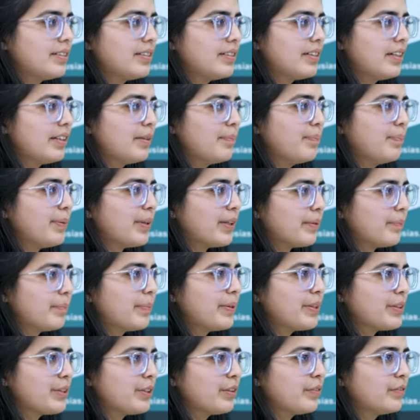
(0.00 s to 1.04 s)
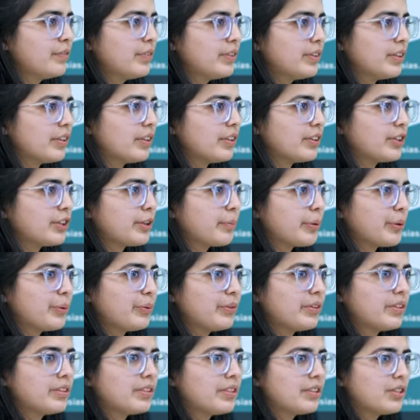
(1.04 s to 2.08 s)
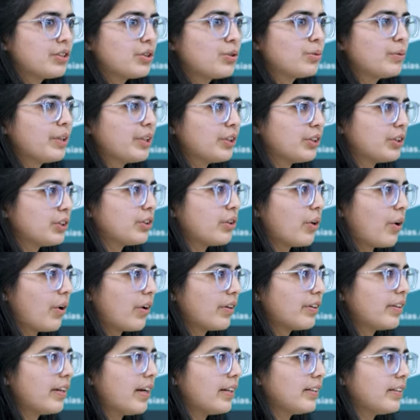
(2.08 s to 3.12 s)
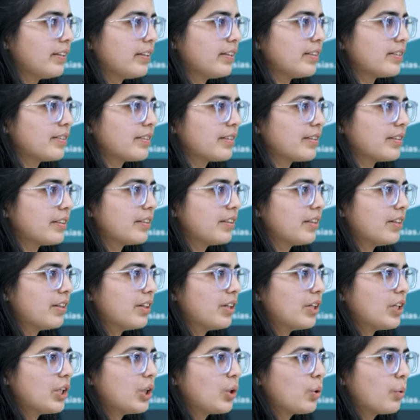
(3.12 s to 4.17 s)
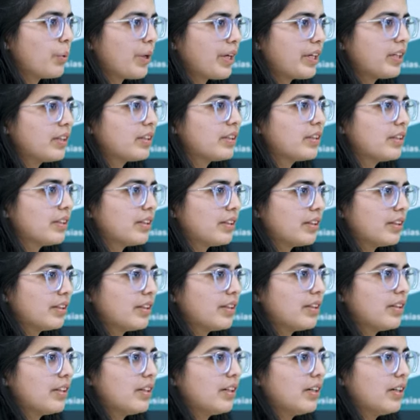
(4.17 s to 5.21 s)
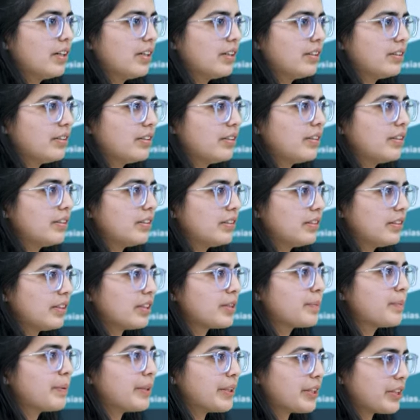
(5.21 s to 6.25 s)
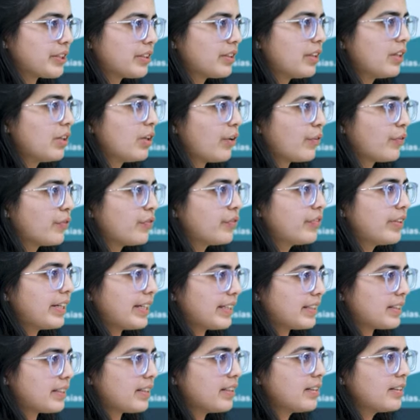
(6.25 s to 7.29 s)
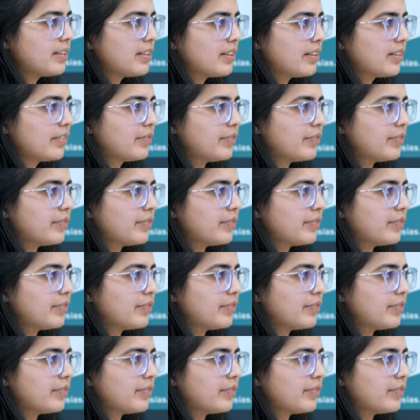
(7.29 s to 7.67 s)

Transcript: So the purpose of tribunals is to ensure that there is a quick dispersal of cases,